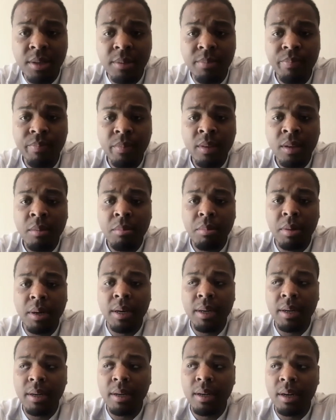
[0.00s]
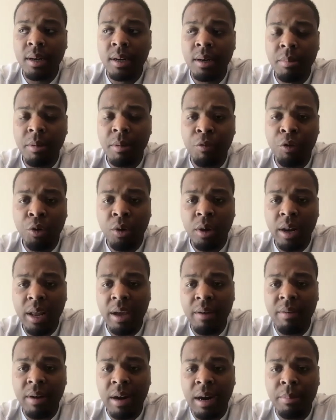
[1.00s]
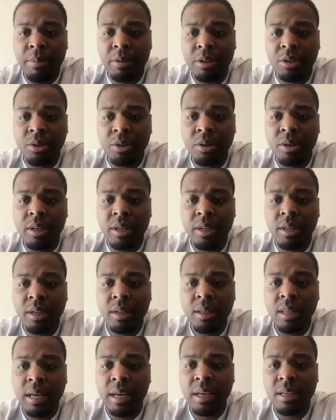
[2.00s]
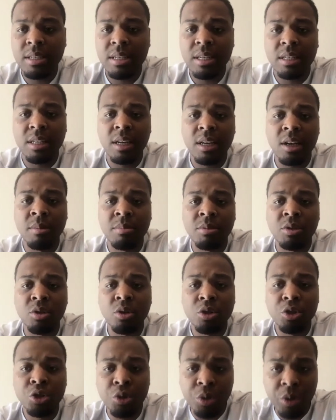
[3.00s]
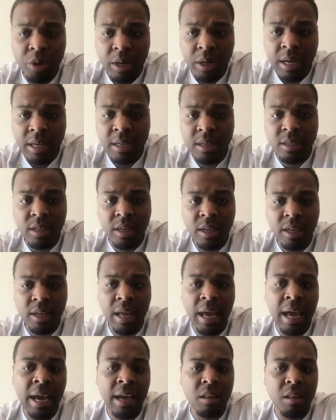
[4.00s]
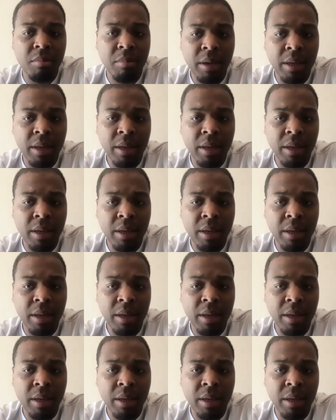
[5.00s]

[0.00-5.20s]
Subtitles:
But if you can have an opportunity, like I said, to come to a junior college to get acclimated,